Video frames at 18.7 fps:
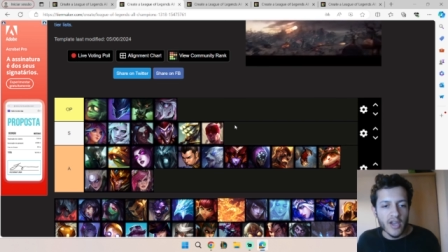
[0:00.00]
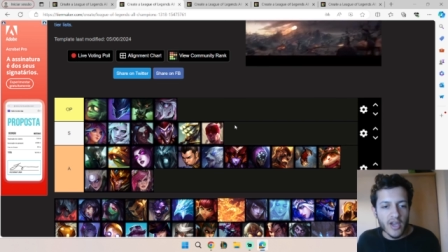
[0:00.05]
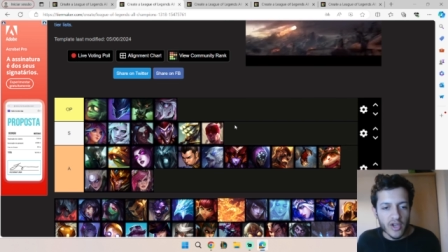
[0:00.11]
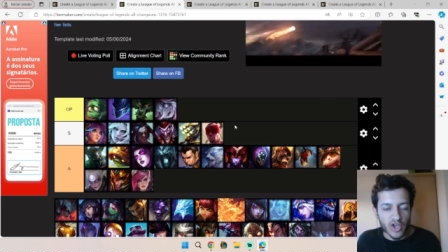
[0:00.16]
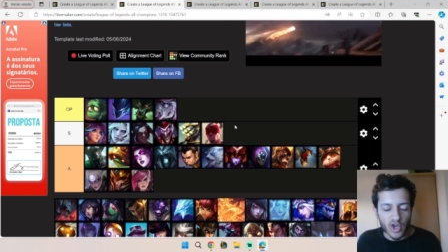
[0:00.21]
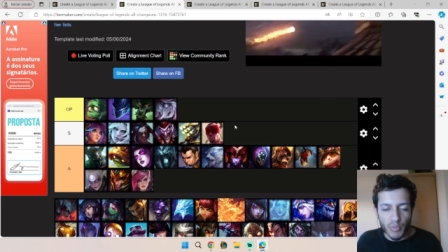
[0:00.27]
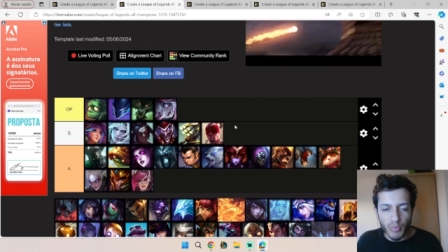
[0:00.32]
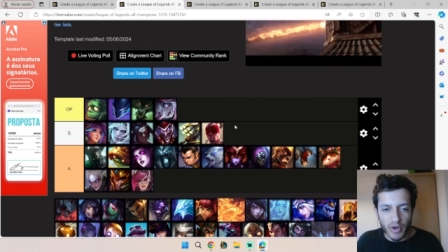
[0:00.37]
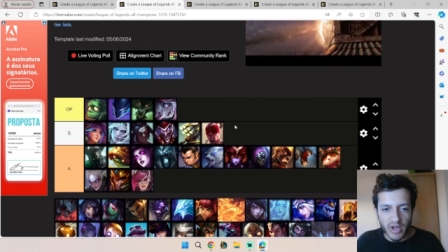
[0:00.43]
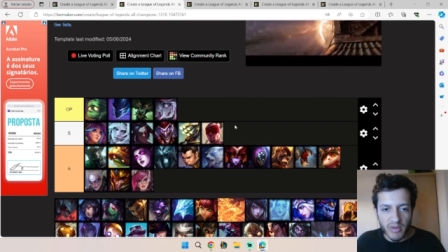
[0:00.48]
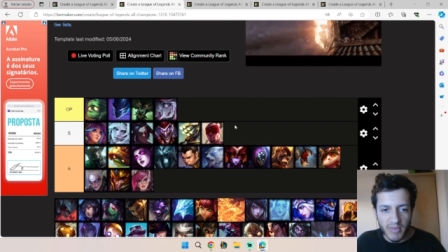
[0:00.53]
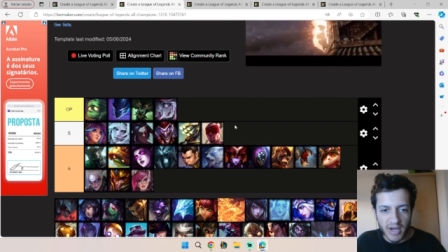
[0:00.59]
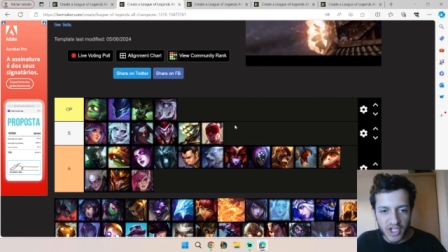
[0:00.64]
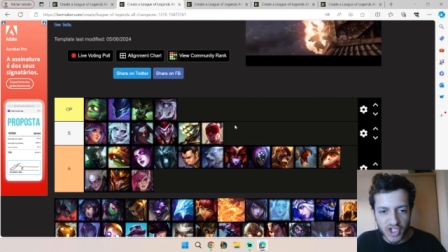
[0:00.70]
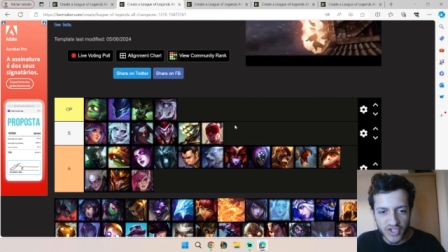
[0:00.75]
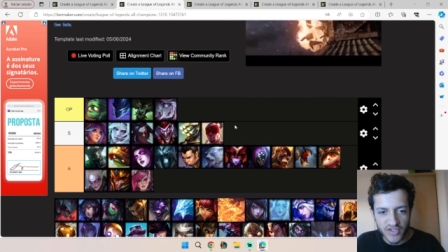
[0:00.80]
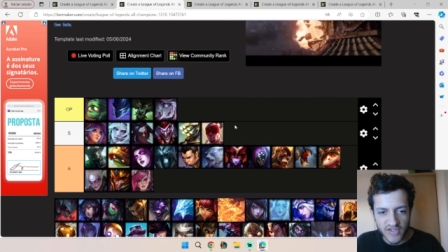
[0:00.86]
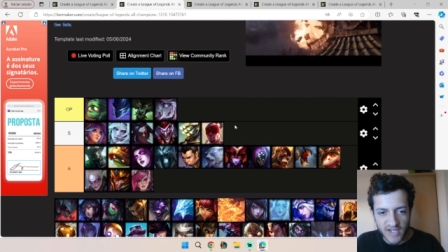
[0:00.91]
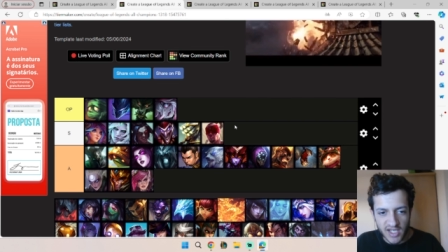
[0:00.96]
you pretty much
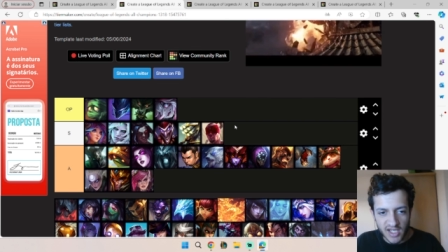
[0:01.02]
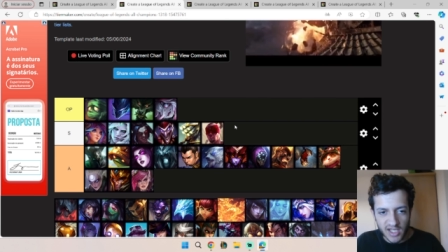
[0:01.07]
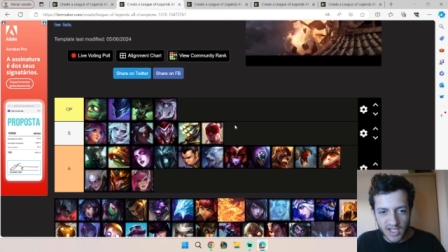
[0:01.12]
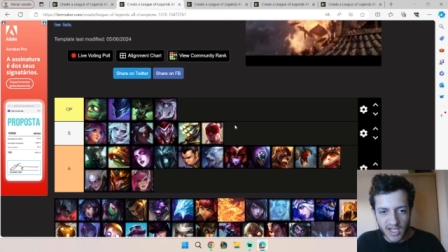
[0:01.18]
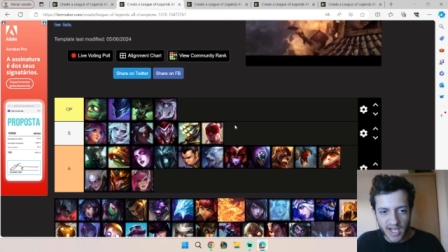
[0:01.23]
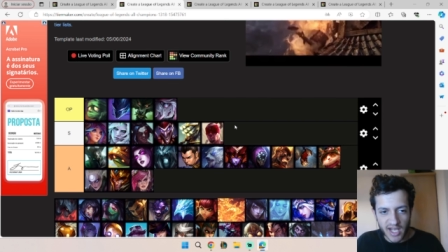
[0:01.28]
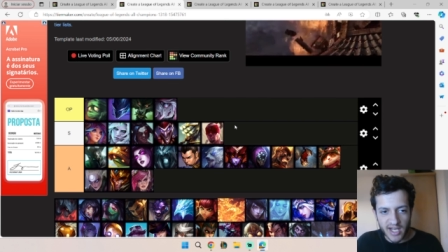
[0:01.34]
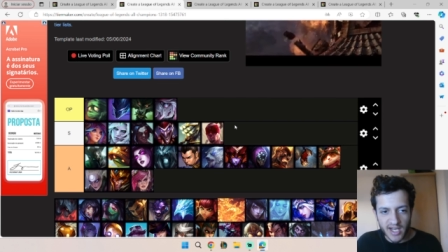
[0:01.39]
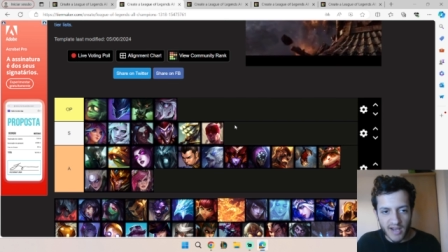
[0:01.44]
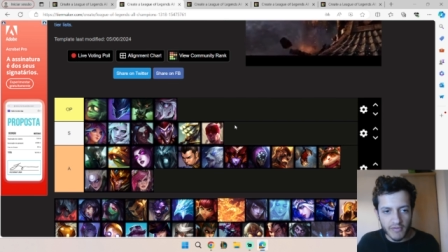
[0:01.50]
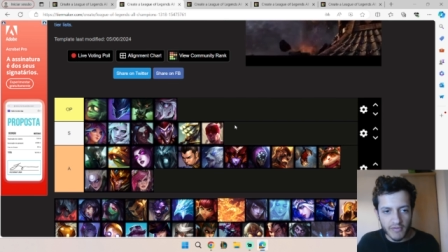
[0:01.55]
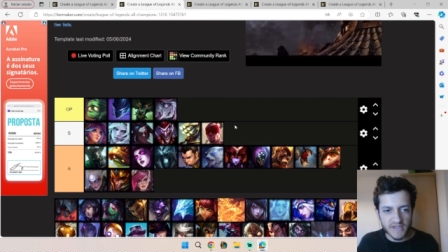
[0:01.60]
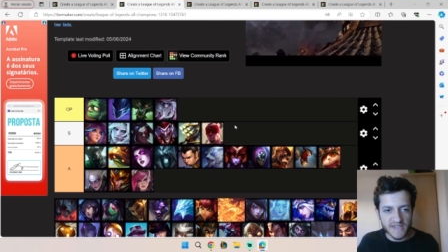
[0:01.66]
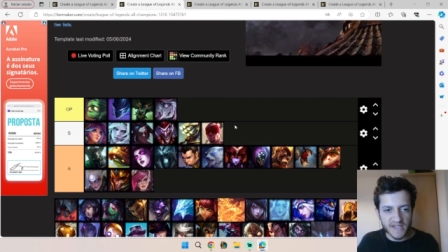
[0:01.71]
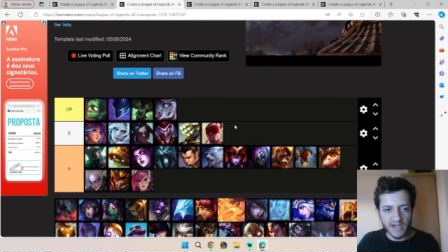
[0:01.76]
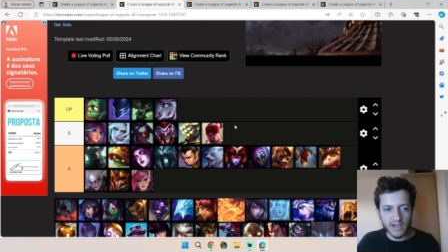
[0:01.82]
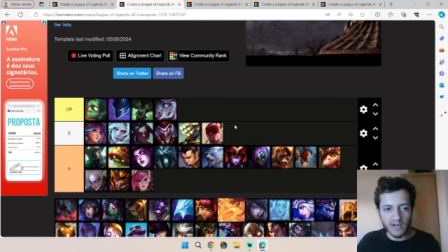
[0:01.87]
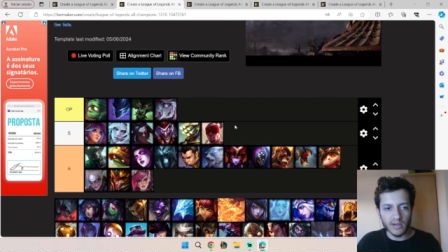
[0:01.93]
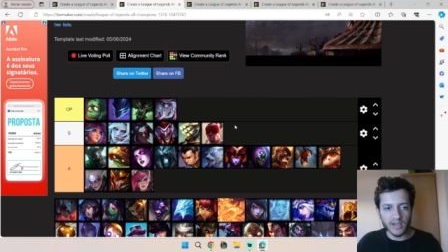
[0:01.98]
see in every
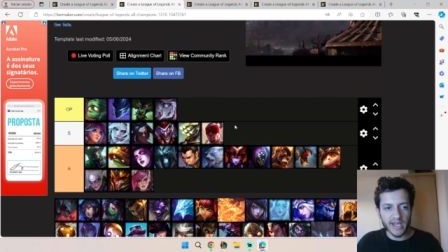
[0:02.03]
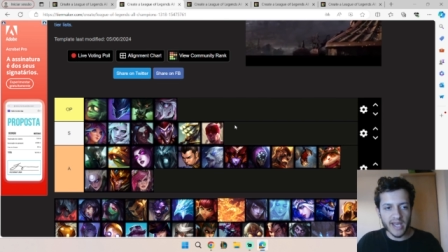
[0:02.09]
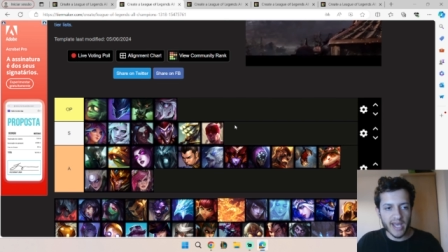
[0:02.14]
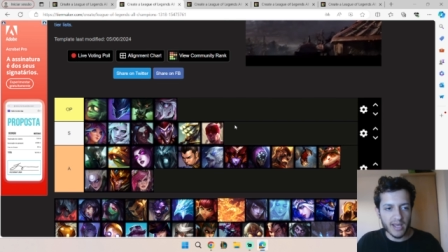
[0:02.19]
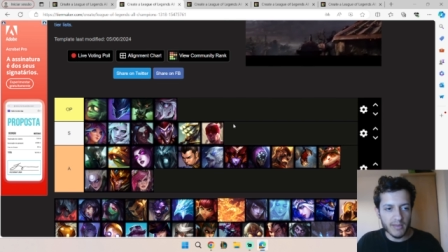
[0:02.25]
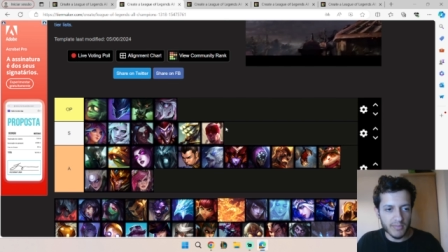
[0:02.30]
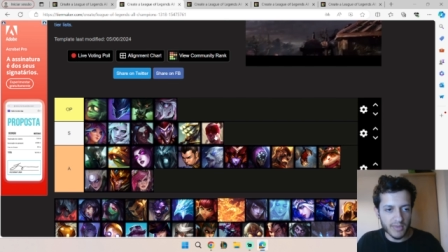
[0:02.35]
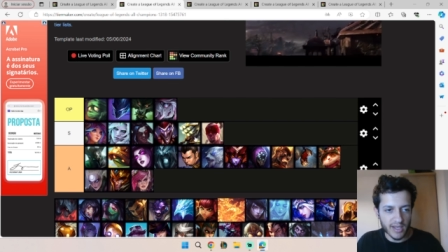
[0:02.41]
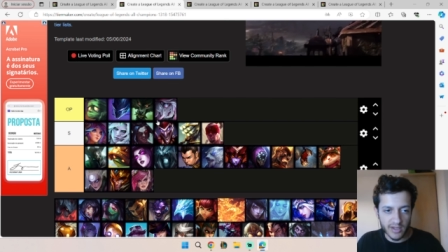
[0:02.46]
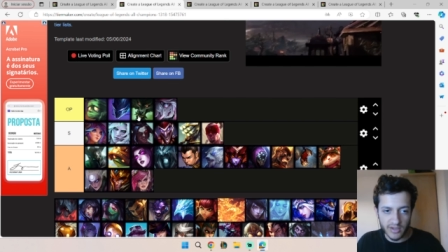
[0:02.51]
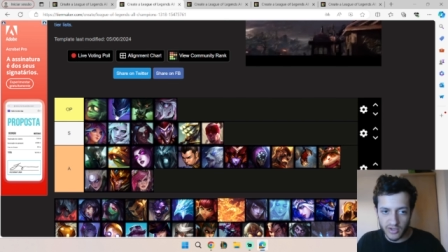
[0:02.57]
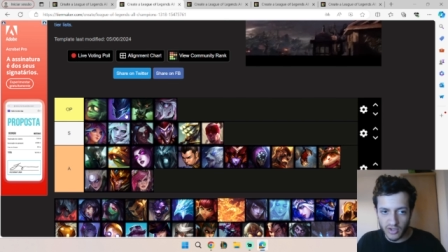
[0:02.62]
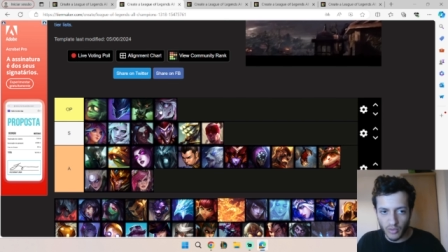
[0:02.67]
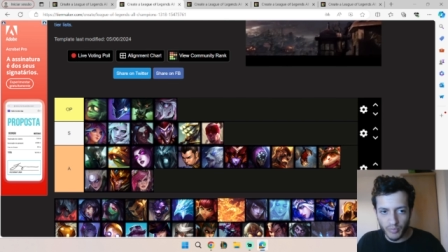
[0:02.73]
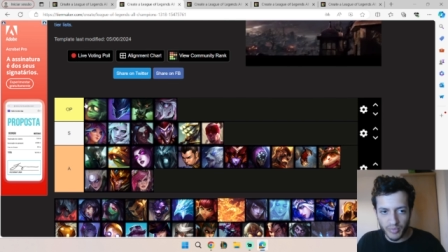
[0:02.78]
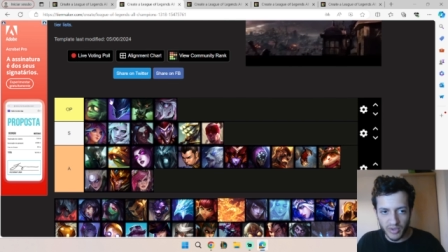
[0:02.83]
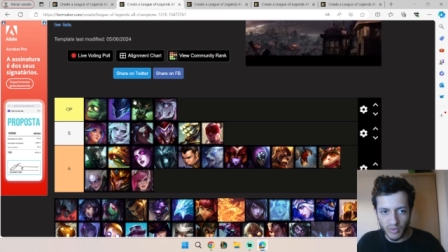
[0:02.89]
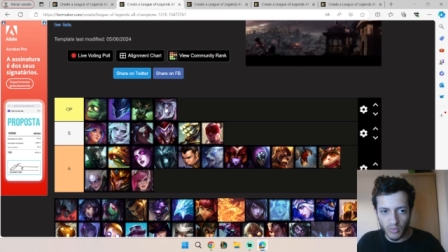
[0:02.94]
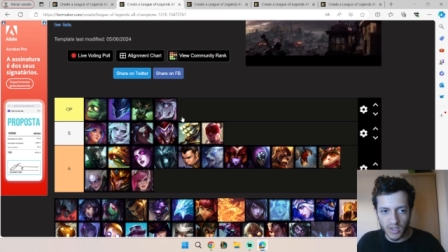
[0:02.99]
single game and the
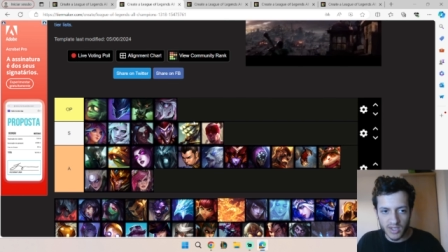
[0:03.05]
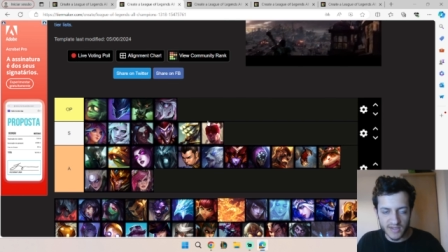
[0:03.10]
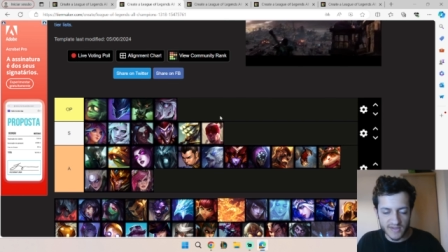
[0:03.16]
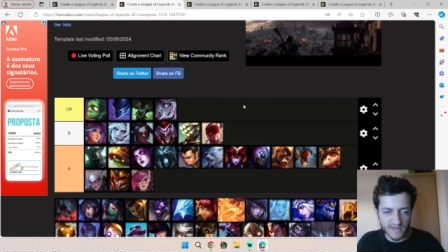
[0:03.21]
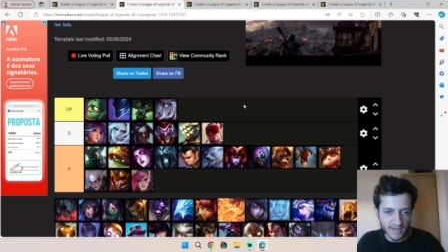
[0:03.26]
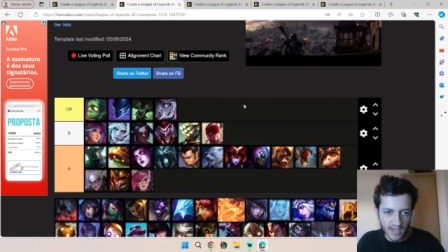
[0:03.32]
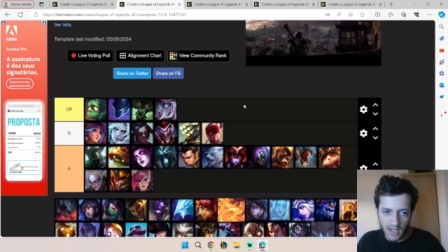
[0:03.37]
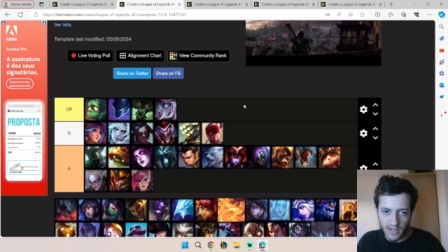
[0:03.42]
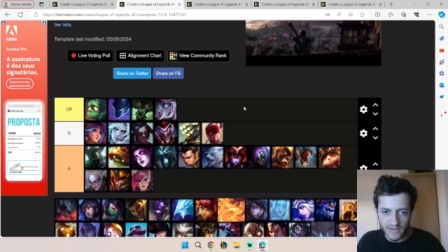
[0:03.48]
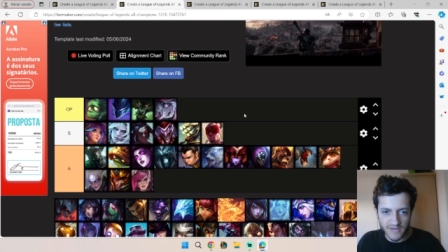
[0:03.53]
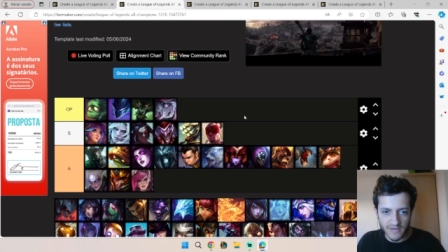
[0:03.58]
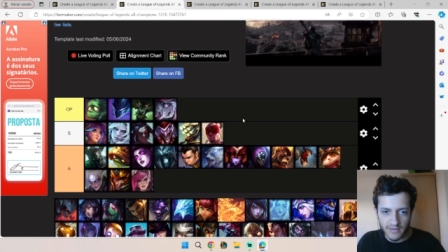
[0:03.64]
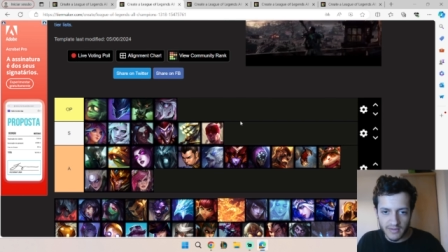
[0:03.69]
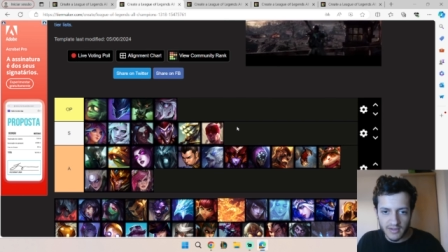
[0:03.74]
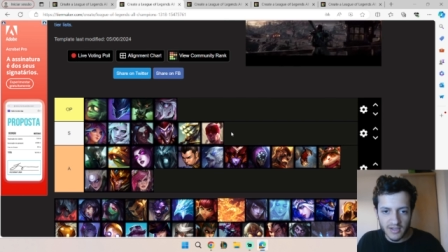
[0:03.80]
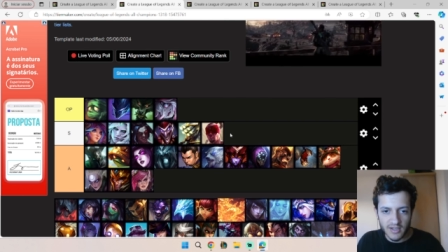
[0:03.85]
OP ones also.